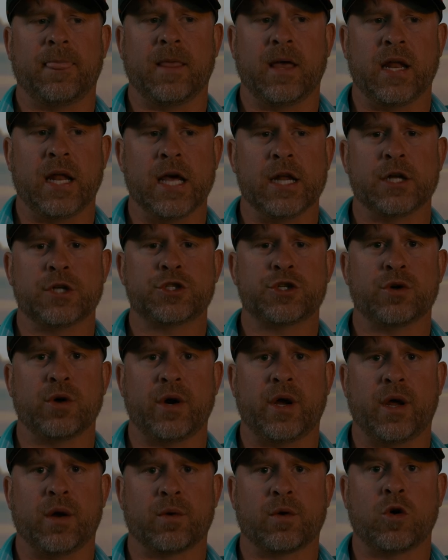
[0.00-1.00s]
it hit a
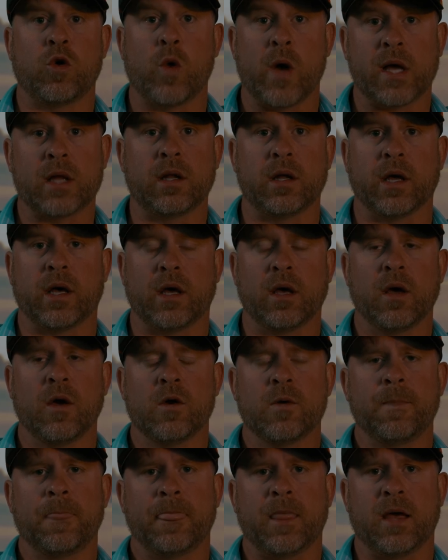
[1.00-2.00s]
tree quickly
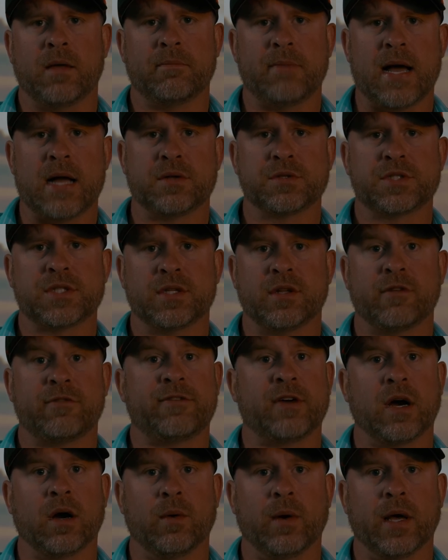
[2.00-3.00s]
and bounced in the
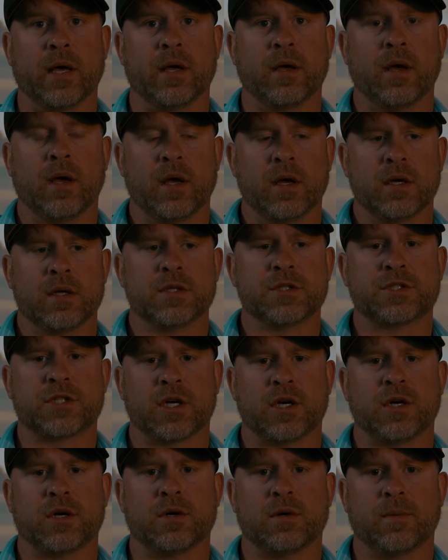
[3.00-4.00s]
fairway.
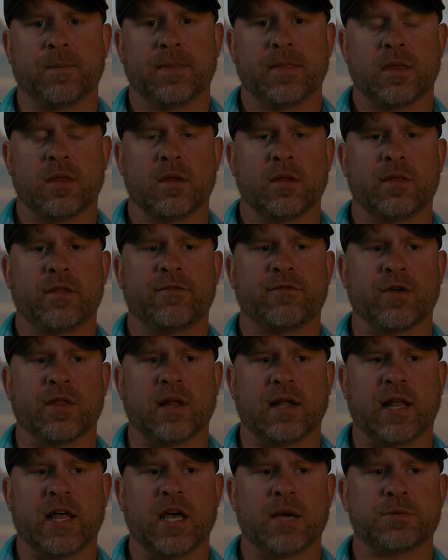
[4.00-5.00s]
So for the
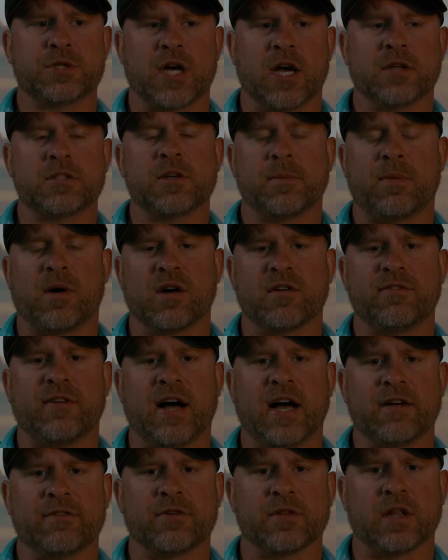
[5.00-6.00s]
layup shot, it's a par
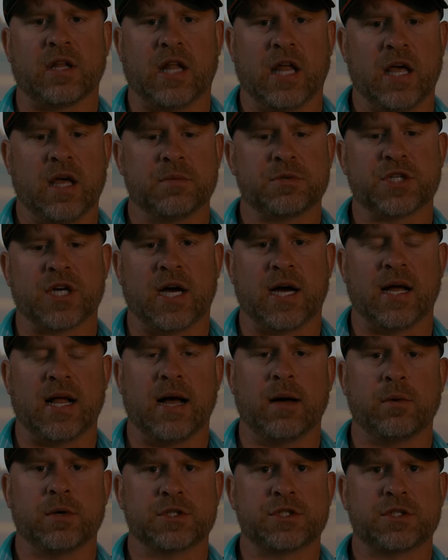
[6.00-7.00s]
5. For the layup shot,
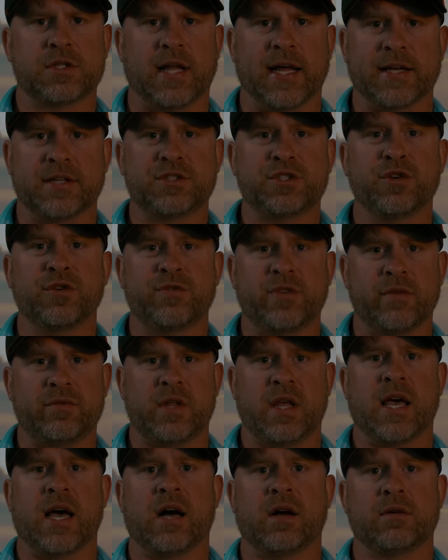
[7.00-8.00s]
I was like
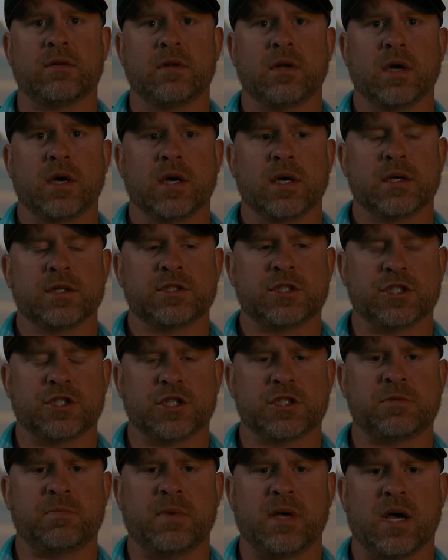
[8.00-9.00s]
250 out to
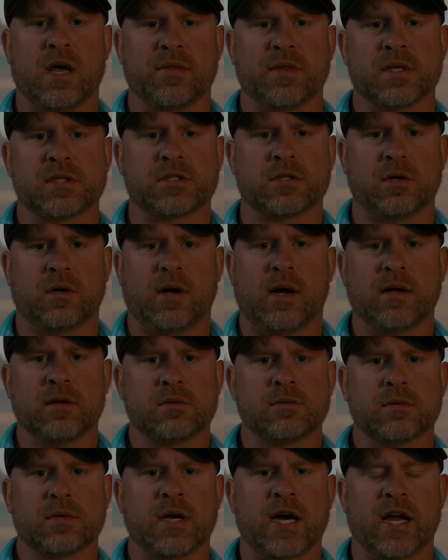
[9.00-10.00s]
just be on this little
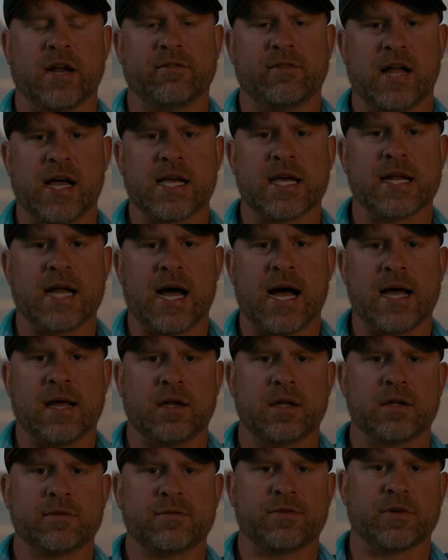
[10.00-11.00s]
kind of like an
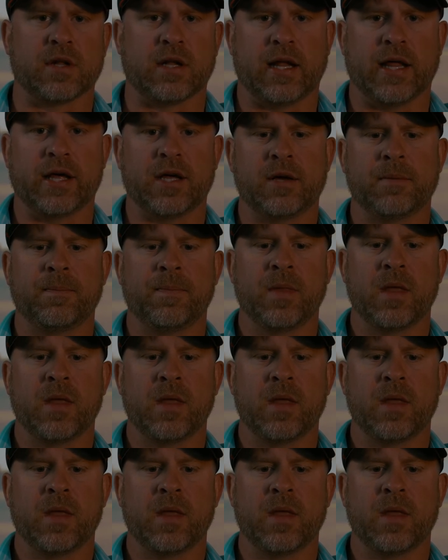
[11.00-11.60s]
island for the layup.